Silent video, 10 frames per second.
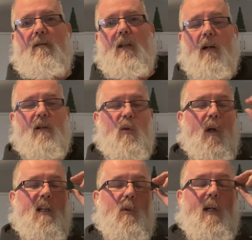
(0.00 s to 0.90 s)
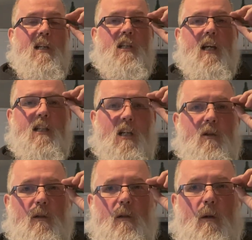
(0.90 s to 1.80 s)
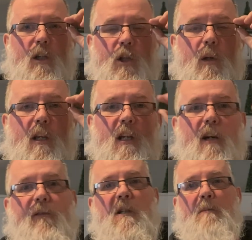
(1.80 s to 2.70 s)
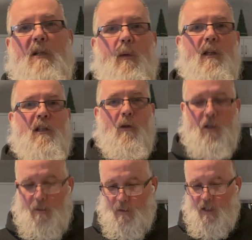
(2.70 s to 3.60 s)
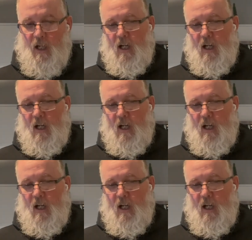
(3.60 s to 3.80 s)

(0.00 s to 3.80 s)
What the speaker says: 2026, and I'll show you the difference between the two of them